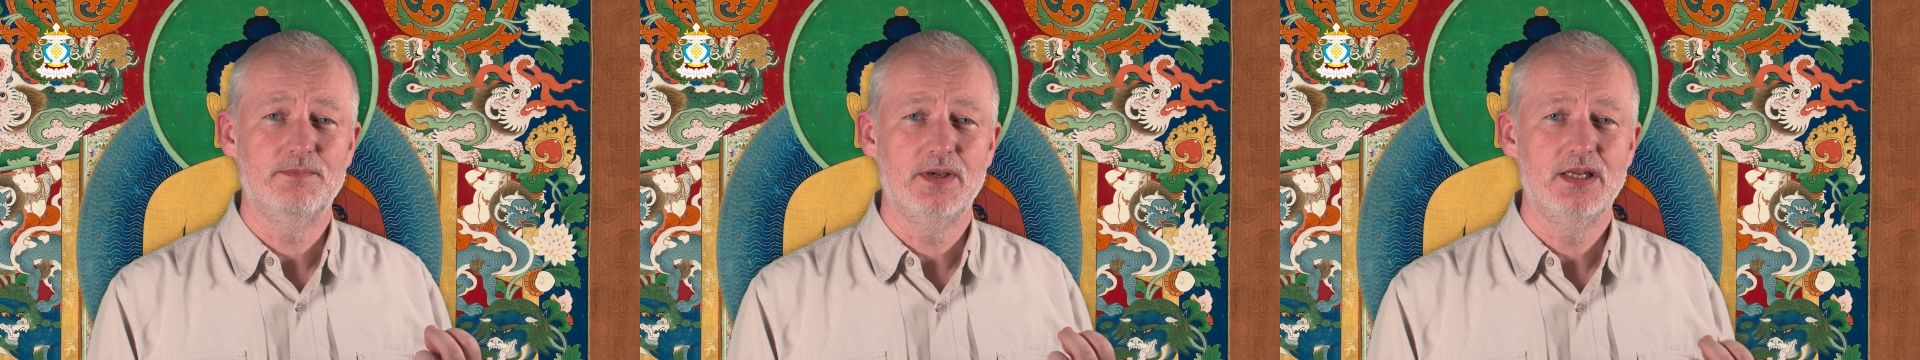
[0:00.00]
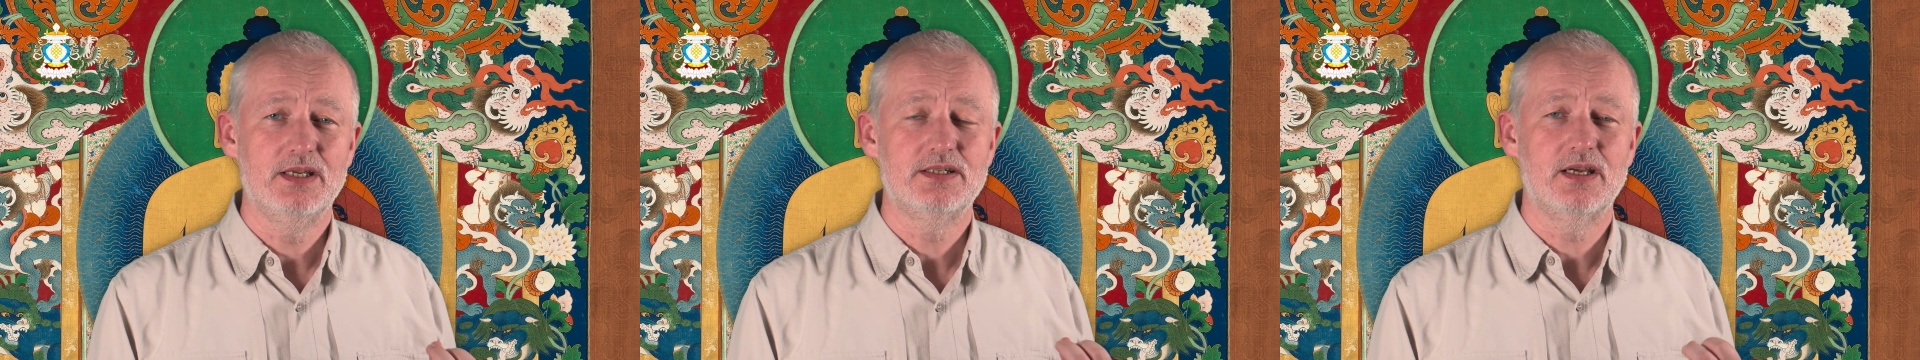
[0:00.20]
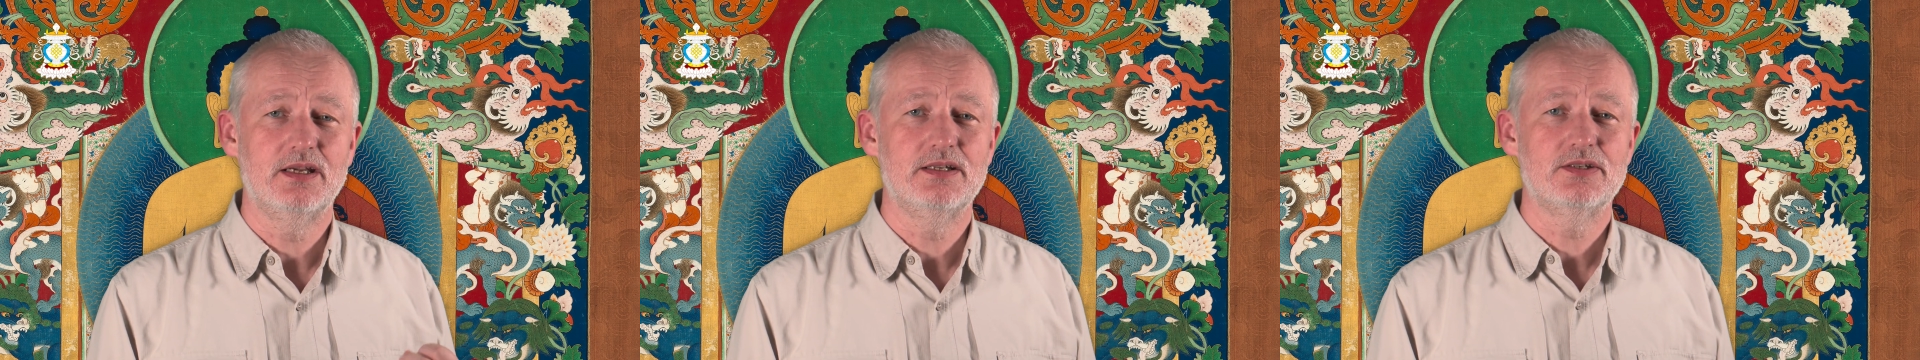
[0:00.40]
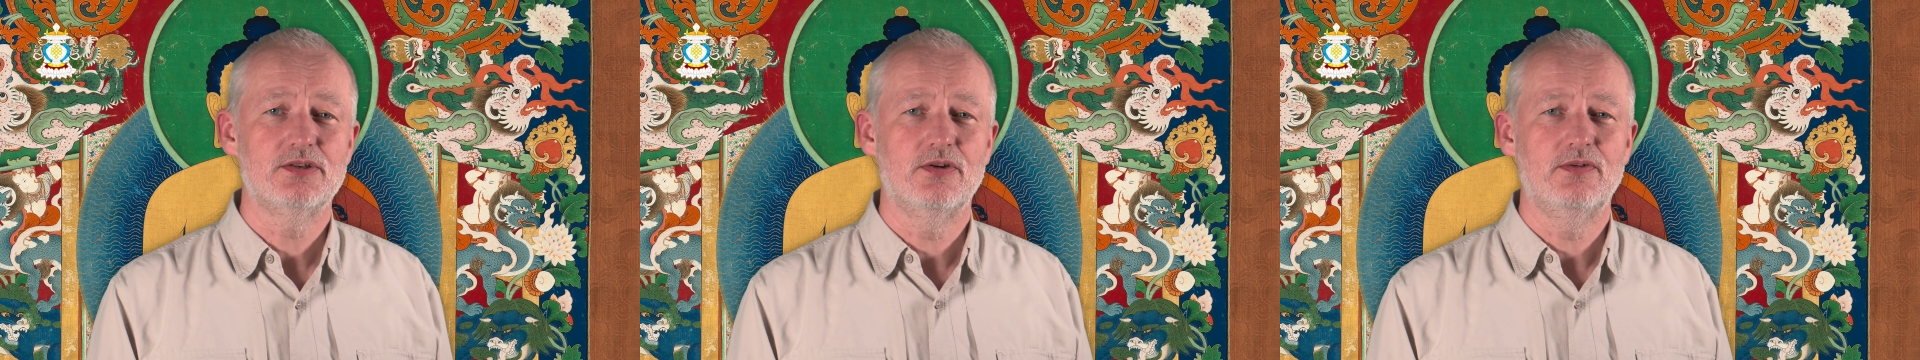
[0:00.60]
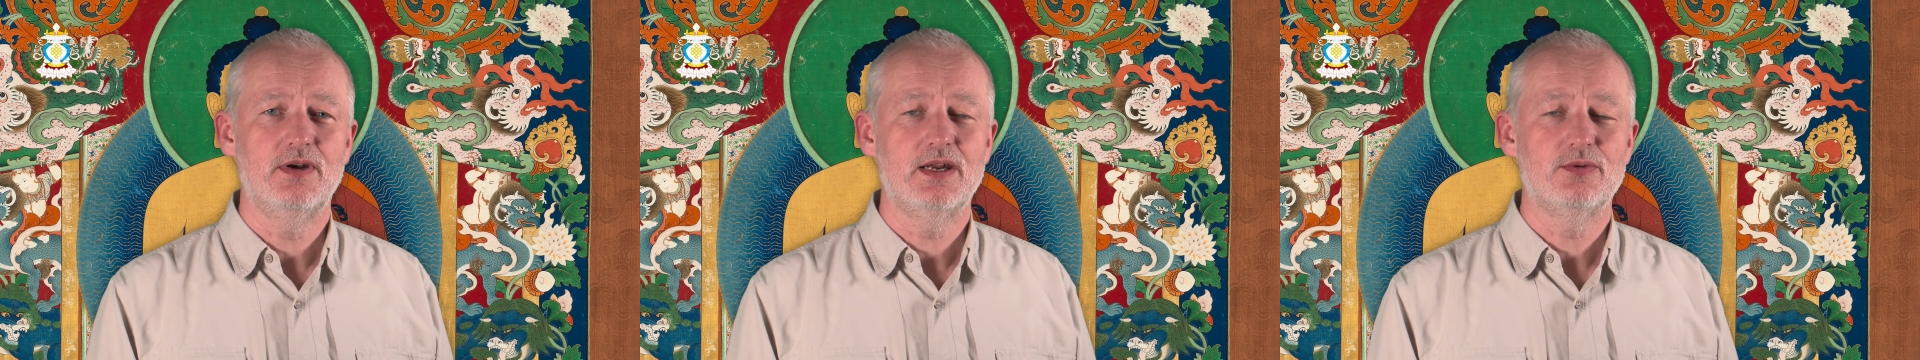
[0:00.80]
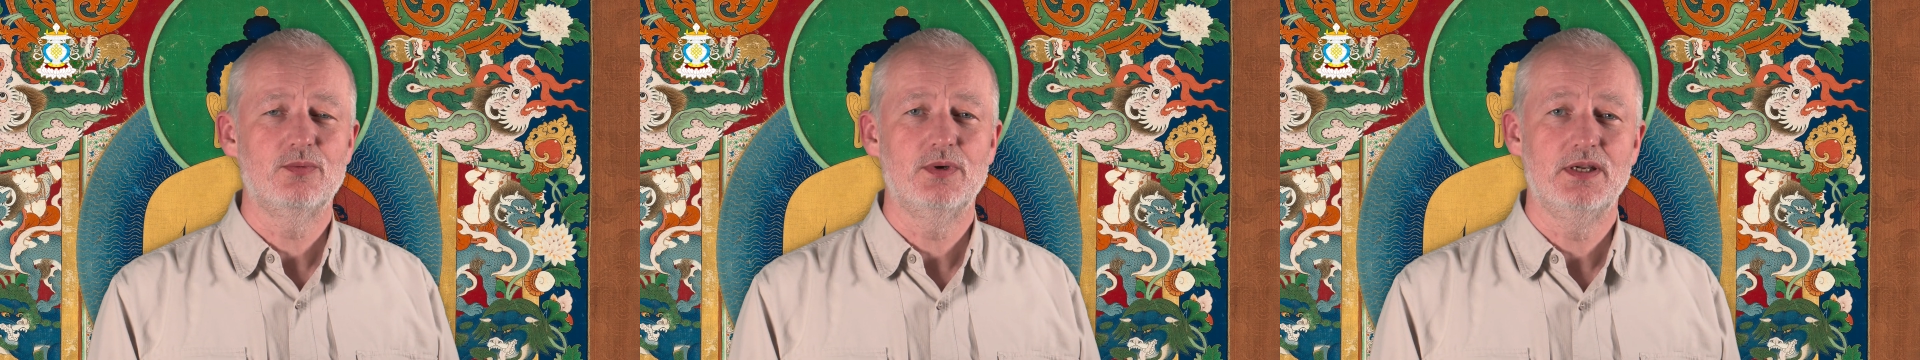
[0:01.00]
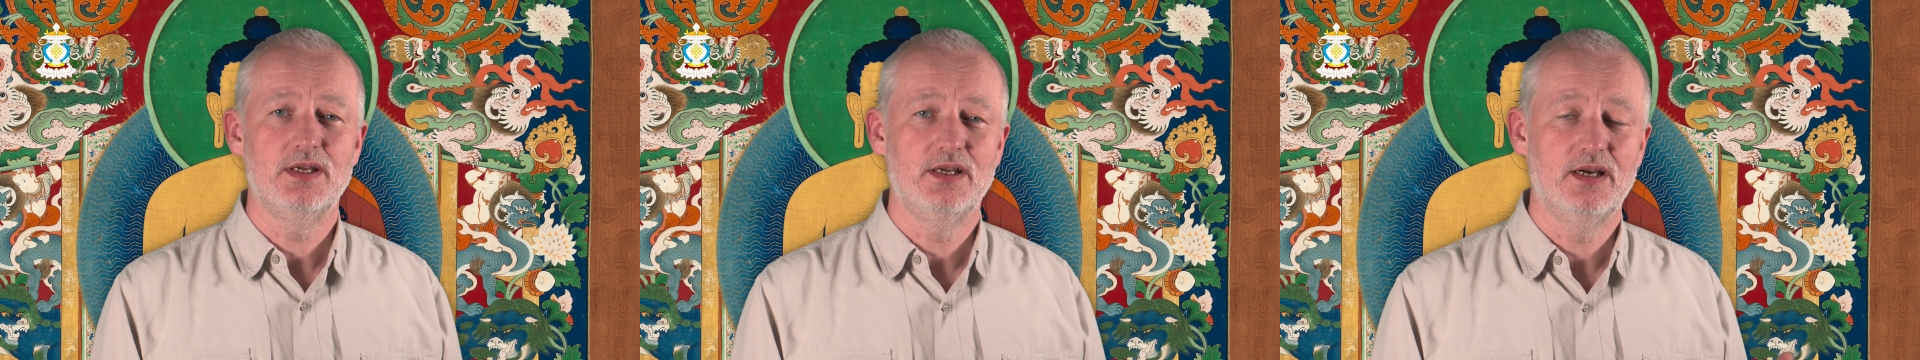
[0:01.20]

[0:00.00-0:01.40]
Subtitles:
insight is correct, we